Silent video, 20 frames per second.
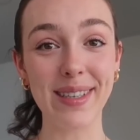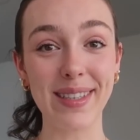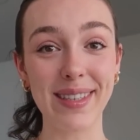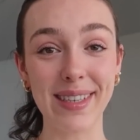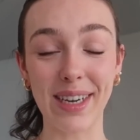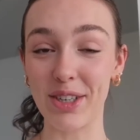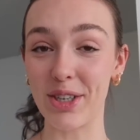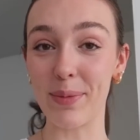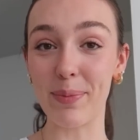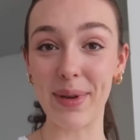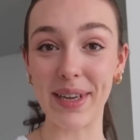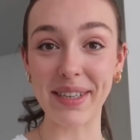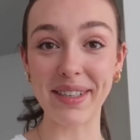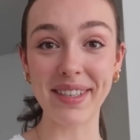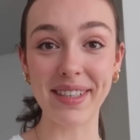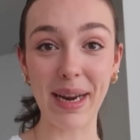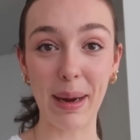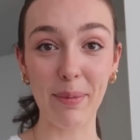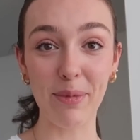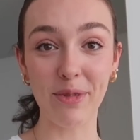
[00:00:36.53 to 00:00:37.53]
It's such a big
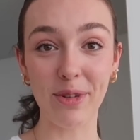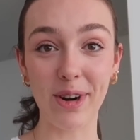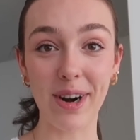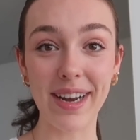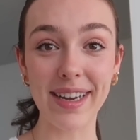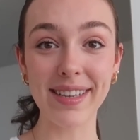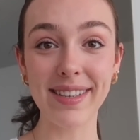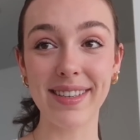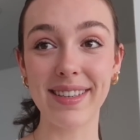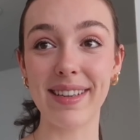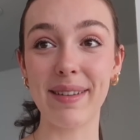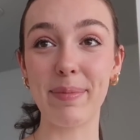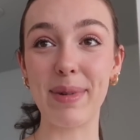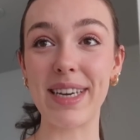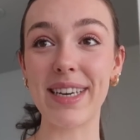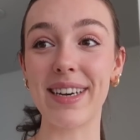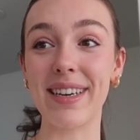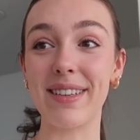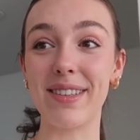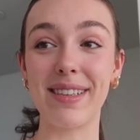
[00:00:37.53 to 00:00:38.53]
step for us
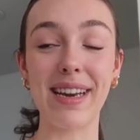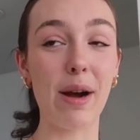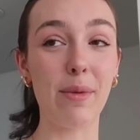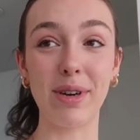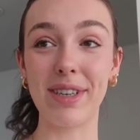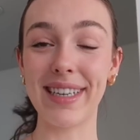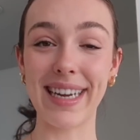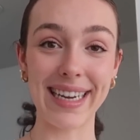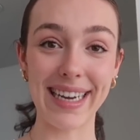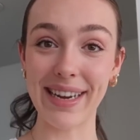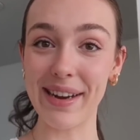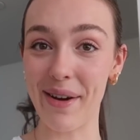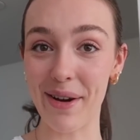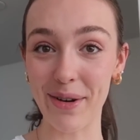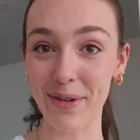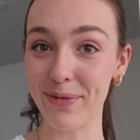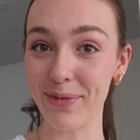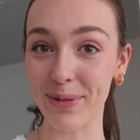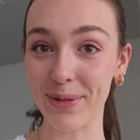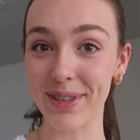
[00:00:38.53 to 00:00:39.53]
because now we're taking
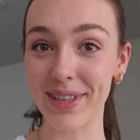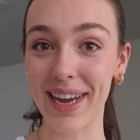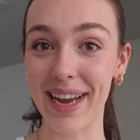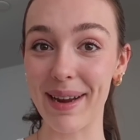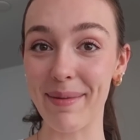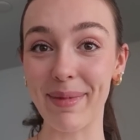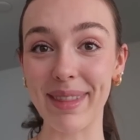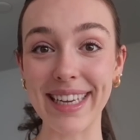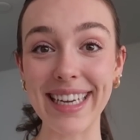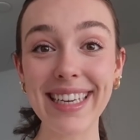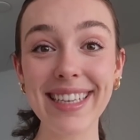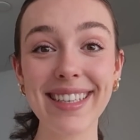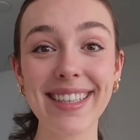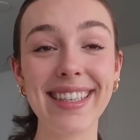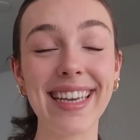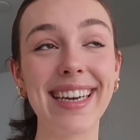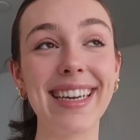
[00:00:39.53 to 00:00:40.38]
on a full-time lease,